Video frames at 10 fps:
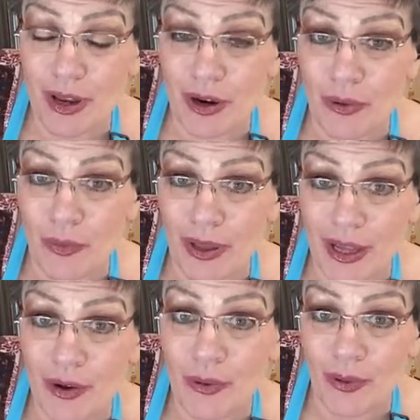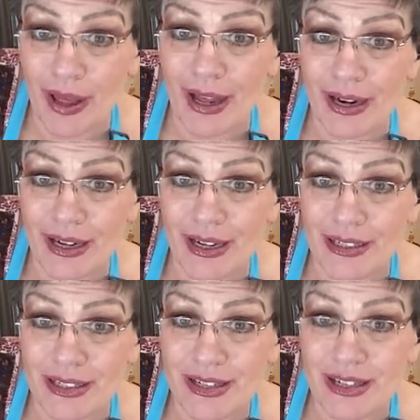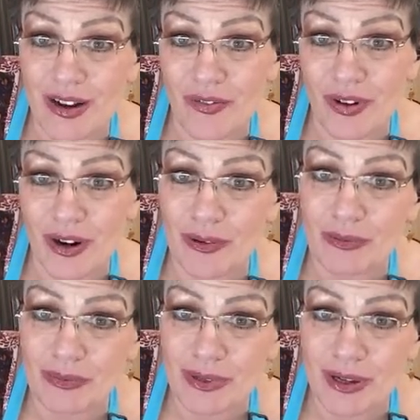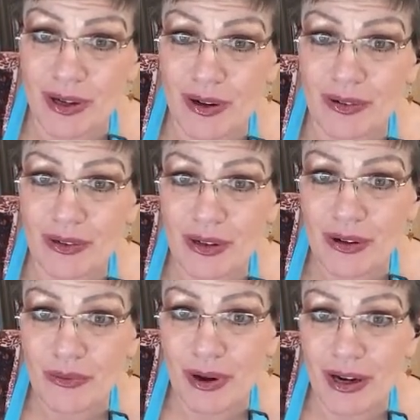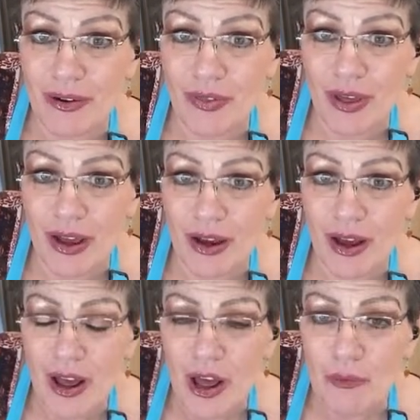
you know, really cool editing and stuff in them, you know. What do you think?